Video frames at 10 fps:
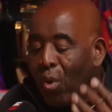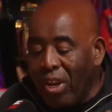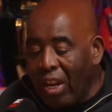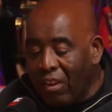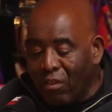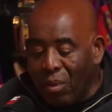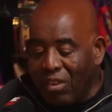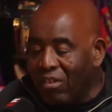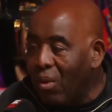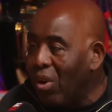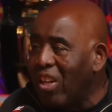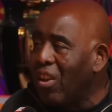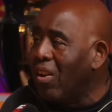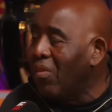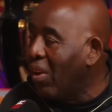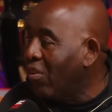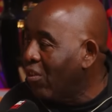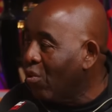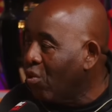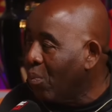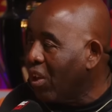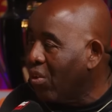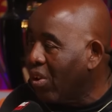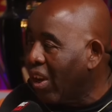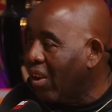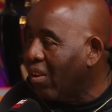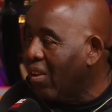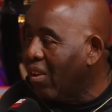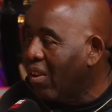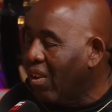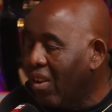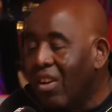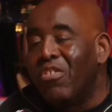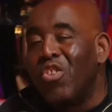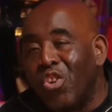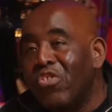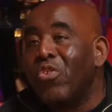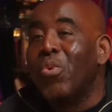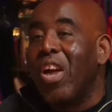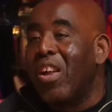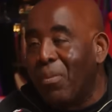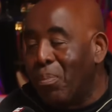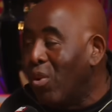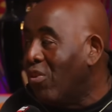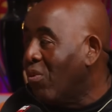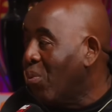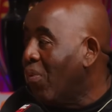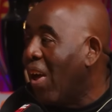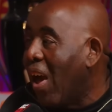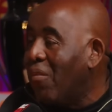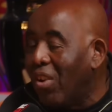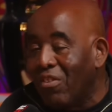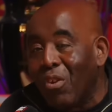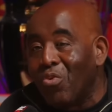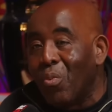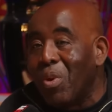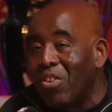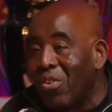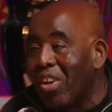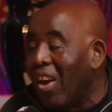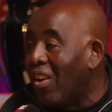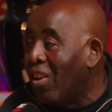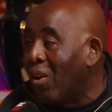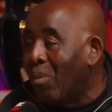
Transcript: out to me and saying, well, he don't even have a social media account. Listen, you can still get an abuse without having a social media account, you know what I mean?